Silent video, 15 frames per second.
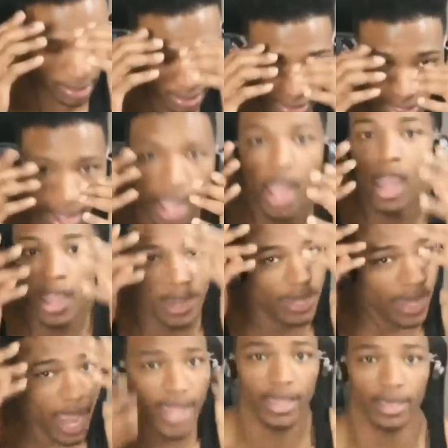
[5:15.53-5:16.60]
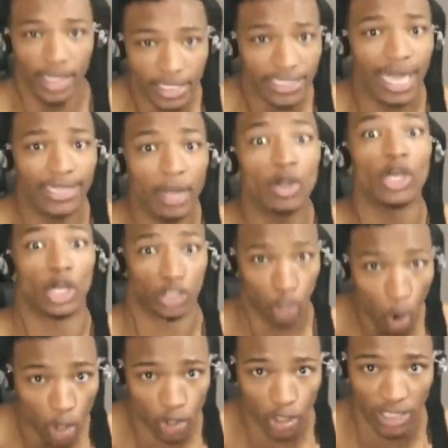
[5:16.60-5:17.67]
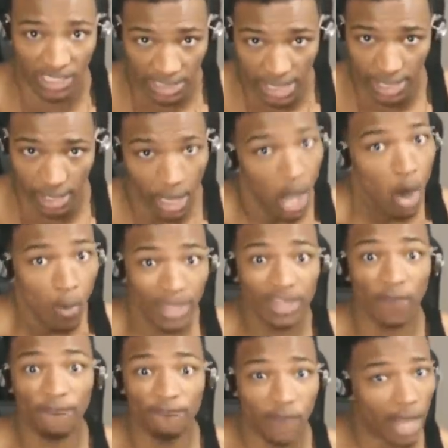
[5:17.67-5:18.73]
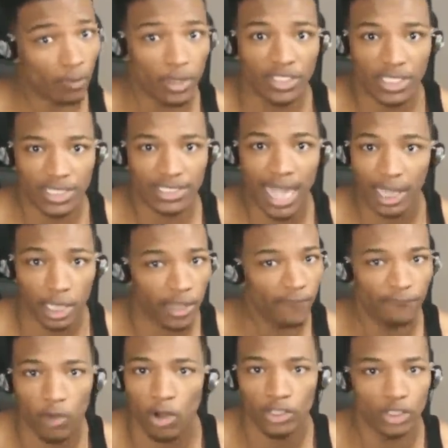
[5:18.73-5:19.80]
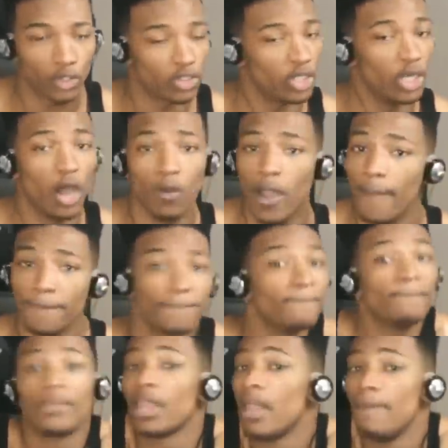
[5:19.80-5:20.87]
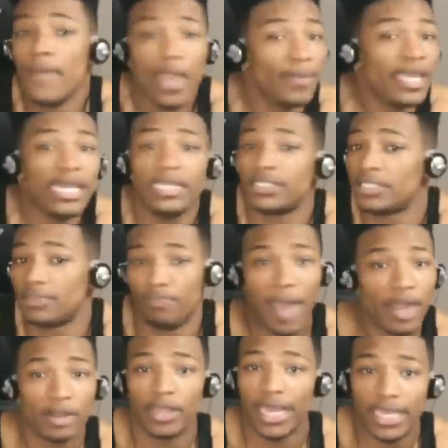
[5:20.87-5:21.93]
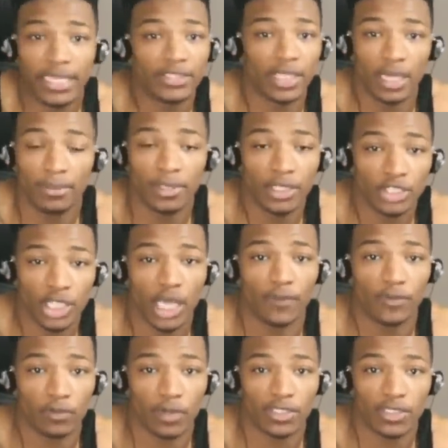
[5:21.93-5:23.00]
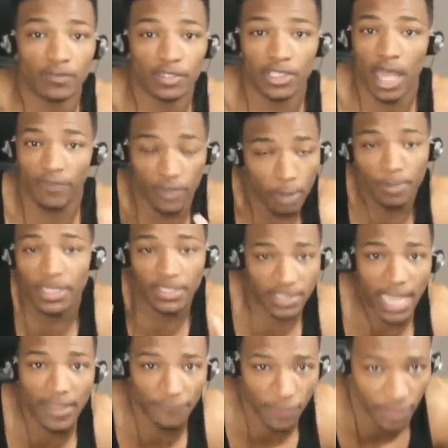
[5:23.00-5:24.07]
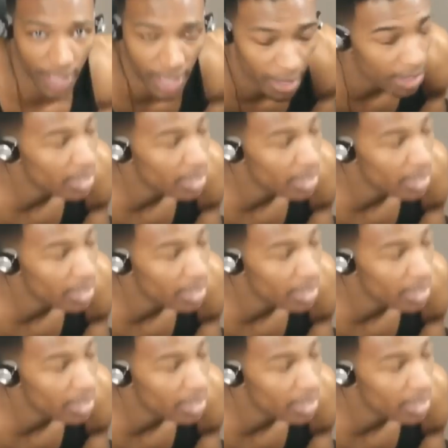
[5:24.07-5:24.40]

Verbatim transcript: nigga, they thought they were gonna torture this nigga. What the fuck was six nine looking forward to? So you know what? Maybe it's better that he's gonna be in jail for the rest of his life. He'll be safe in